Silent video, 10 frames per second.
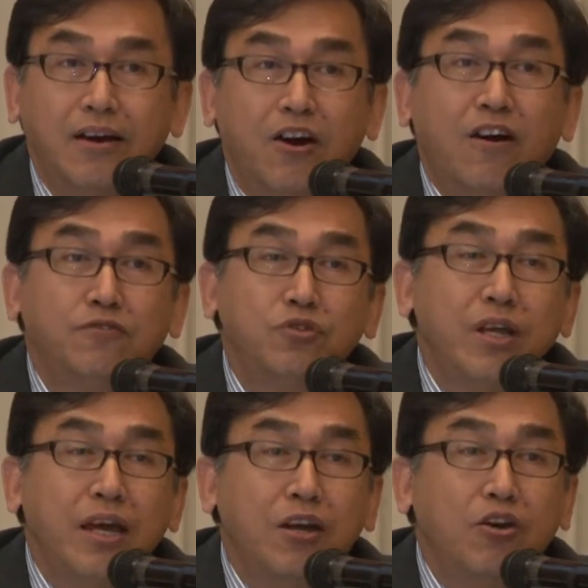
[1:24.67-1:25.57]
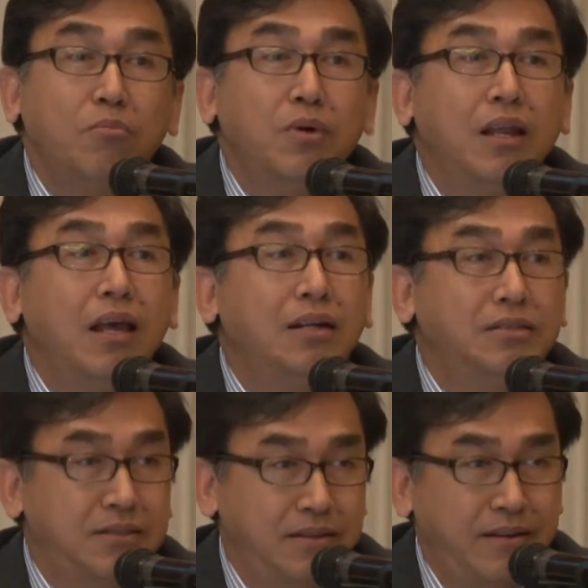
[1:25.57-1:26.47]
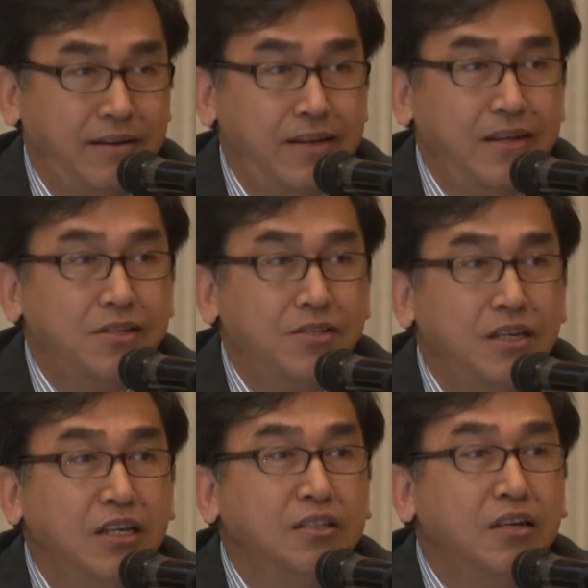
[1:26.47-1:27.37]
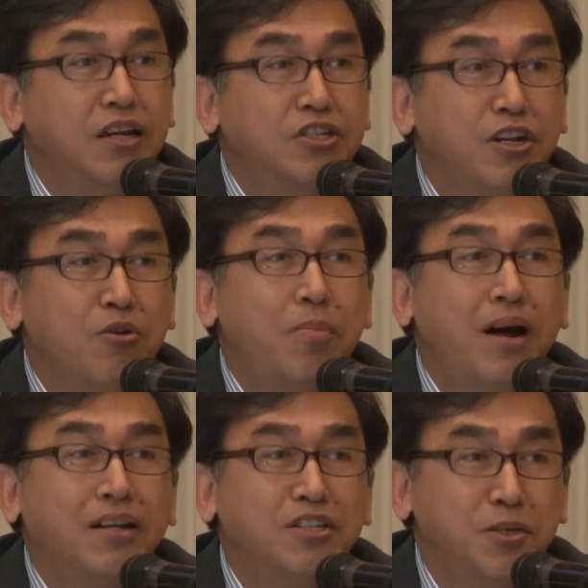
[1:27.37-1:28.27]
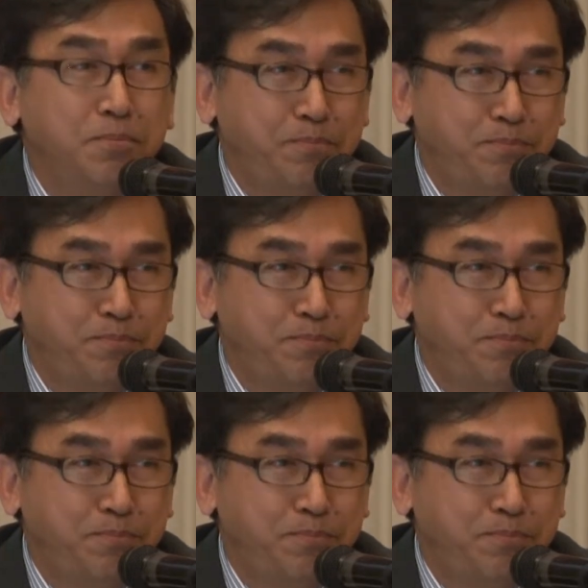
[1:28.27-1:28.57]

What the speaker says: of today global health is international partnership.